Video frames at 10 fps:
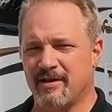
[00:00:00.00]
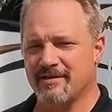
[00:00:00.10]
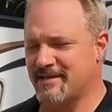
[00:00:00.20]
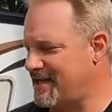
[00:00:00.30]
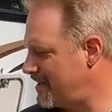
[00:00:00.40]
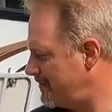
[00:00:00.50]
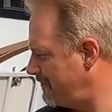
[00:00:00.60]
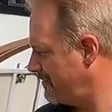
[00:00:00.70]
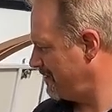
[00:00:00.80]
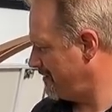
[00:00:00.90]
does
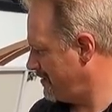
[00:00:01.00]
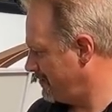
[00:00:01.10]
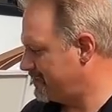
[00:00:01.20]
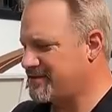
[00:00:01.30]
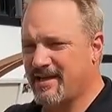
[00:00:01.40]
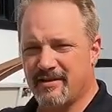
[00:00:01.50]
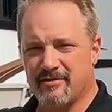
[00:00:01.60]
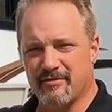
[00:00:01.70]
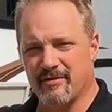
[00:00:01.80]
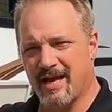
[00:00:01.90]
have the
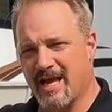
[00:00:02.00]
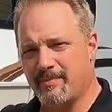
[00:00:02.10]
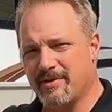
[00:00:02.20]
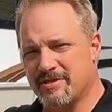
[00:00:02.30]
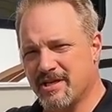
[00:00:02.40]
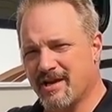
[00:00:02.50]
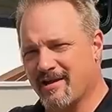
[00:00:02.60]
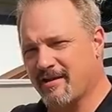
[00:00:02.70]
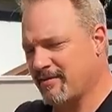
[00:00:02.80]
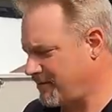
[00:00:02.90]
standard
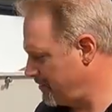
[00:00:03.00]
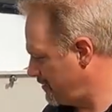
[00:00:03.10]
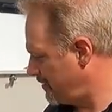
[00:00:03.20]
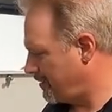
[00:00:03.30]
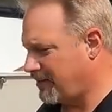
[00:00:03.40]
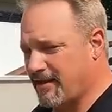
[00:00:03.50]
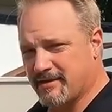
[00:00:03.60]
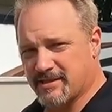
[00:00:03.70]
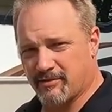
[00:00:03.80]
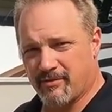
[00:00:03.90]
HappiJac
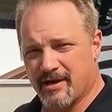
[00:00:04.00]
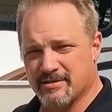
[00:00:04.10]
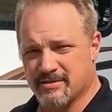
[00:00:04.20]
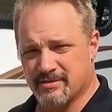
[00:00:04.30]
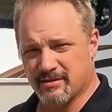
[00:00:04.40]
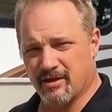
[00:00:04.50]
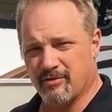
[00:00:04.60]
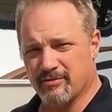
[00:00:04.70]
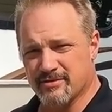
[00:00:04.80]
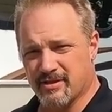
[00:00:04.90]
legs that raises and
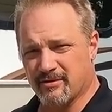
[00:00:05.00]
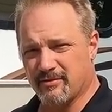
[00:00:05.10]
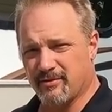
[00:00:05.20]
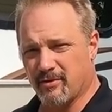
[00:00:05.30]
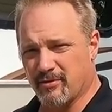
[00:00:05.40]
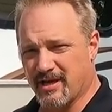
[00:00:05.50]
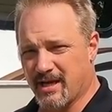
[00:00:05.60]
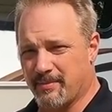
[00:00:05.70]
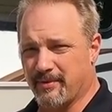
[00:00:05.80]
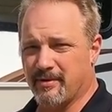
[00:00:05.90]
lowers the, the whole
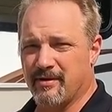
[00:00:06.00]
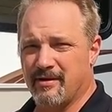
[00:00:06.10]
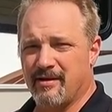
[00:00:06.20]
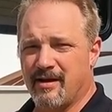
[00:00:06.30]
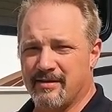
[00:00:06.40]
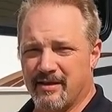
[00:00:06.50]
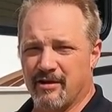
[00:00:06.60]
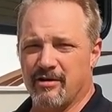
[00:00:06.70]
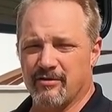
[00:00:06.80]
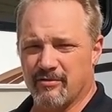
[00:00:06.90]
camper, and they
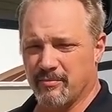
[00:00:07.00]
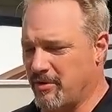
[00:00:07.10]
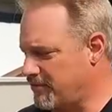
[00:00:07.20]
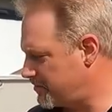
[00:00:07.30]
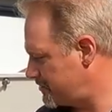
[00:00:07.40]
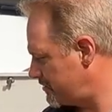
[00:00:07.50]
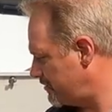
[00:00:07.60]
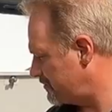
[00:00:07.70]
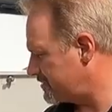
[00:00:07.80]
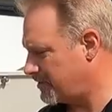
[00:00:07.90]
are remote
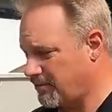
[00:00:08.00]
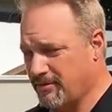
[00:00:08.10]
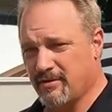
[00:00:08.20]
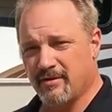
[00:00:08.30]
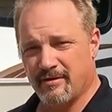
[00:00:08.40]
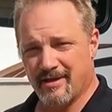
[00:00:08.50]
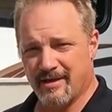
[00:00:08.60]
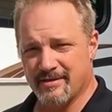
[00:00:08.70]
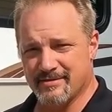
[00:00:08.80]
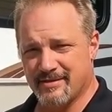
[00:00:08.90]
control, so
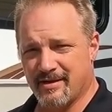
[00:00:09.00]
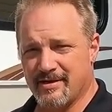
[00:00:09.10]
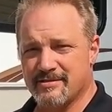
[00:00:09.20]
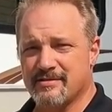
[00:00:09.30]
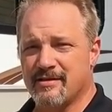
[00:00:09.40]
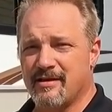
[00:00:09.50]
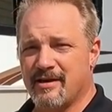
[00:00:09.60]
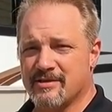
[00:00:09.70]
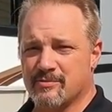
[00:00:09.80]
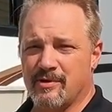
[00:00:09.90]
that is nice.
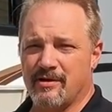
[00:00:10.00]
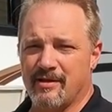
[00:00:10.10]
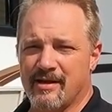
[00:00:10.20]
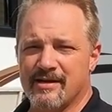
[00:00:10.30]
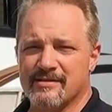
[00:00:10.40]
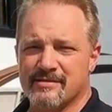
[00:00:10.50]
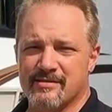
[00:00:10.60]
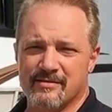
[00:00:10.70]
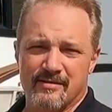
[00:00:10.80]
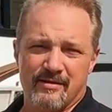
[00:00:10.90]
As well as
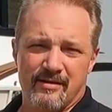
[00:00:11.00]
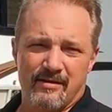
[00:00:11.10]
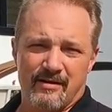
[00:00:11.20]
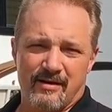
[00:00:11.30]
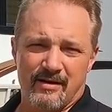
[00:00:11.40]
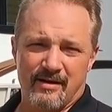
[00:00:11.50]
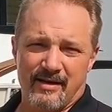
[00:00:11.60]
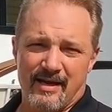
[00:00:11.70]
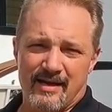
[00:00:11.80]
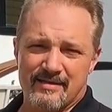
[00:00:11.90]
uh,
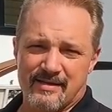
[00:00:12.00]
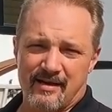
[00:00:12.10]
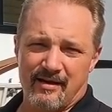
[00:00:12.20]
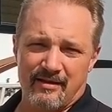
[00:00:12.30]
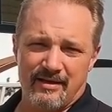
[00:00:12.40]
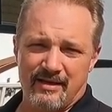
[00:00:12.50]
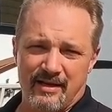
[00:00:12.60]
it has L E